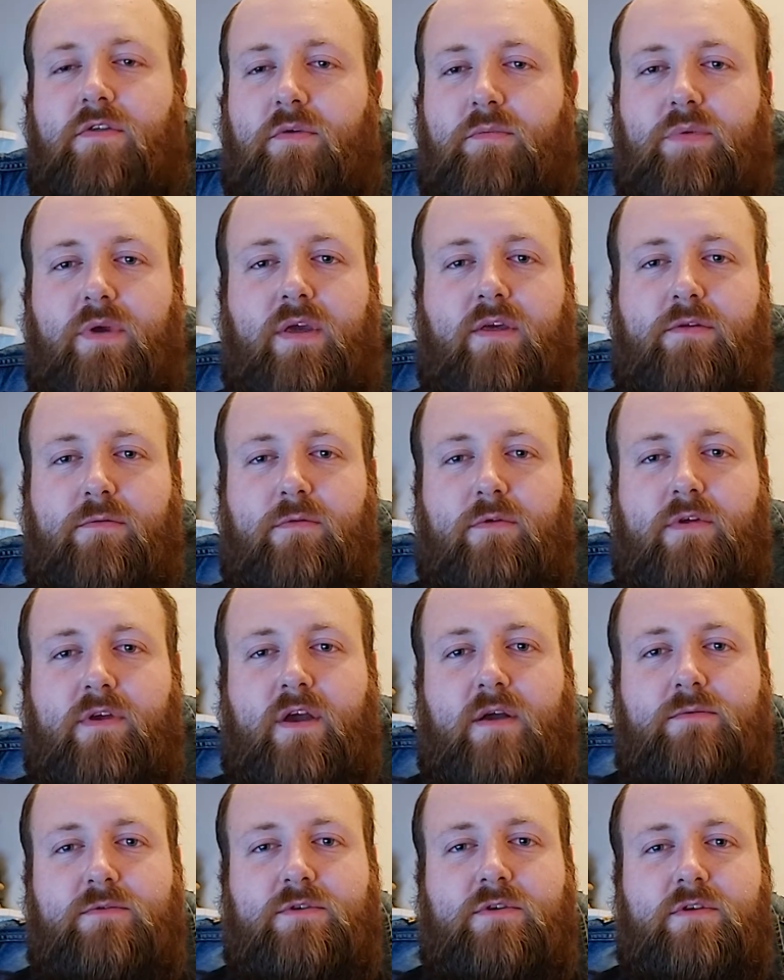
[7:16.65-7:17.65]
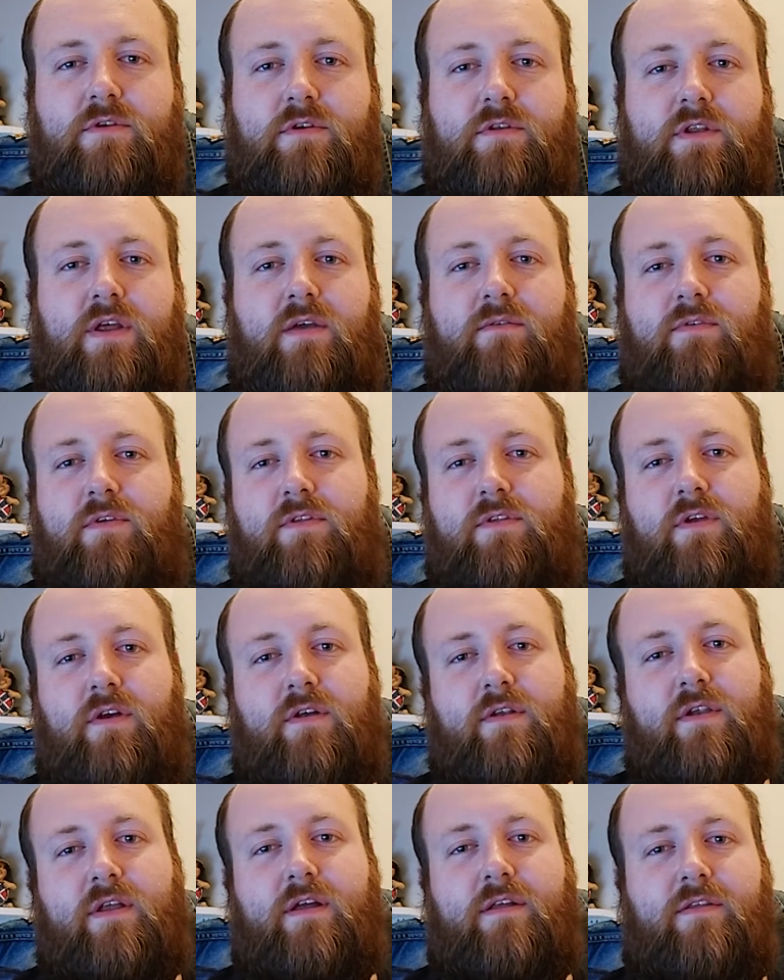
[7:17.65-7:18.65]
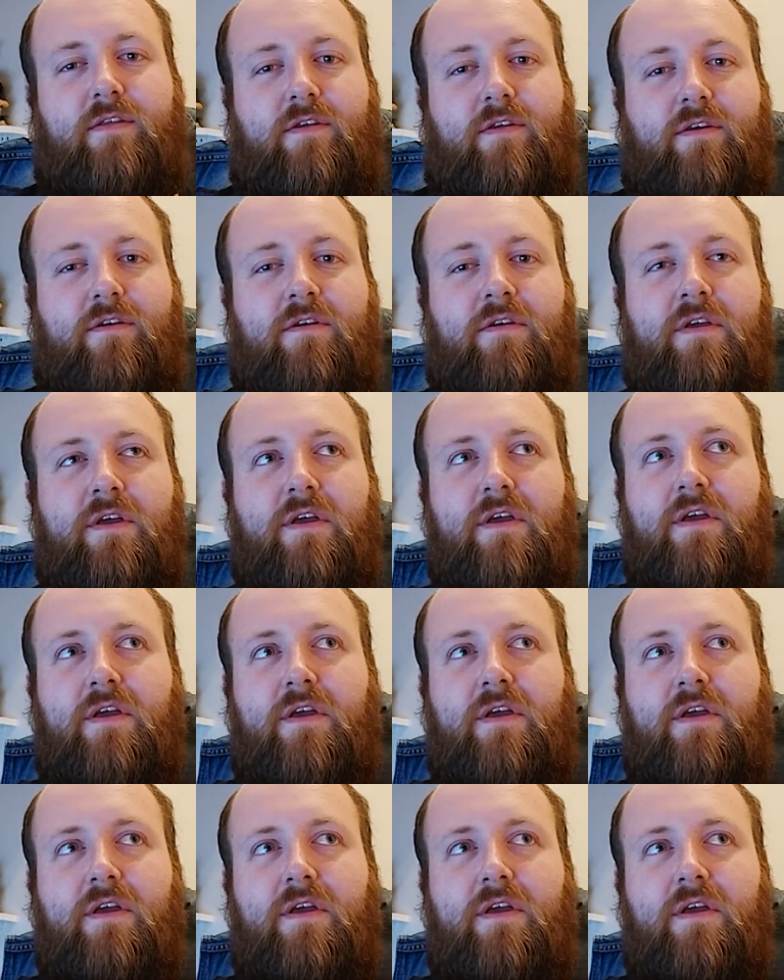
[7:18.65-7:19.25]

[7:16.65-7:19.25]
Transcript: the Beast was captured and David Dunn had to,